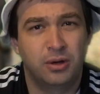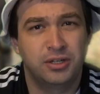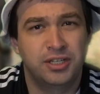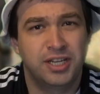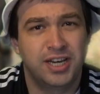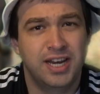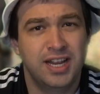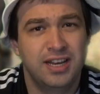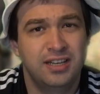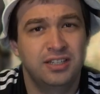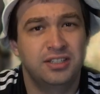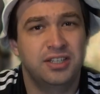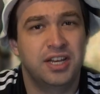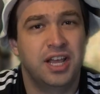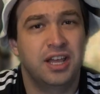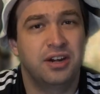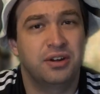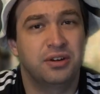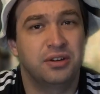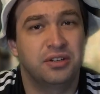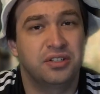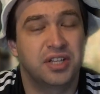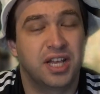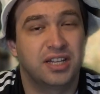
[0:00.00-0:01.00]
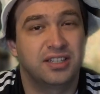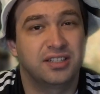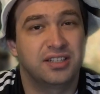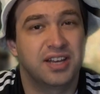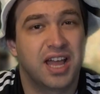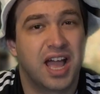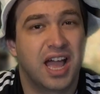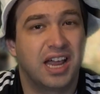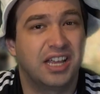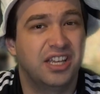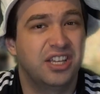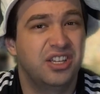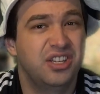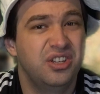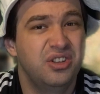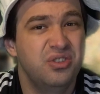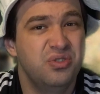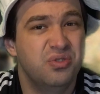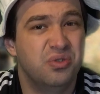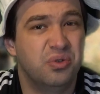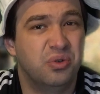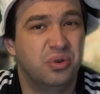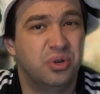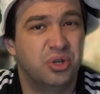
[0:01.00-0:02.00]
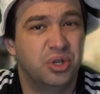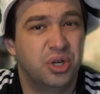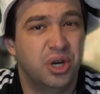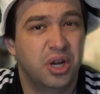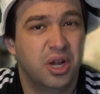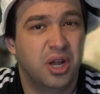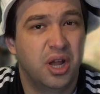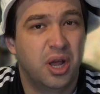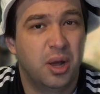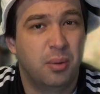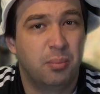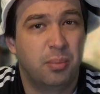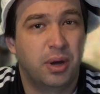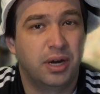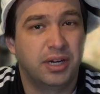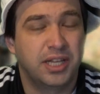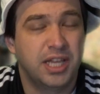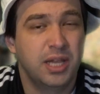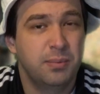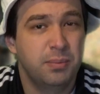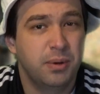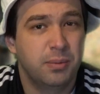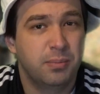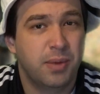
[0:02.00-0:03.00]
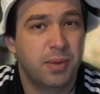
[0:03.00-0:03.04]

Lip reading: in today's standards, that's not huge, but keep in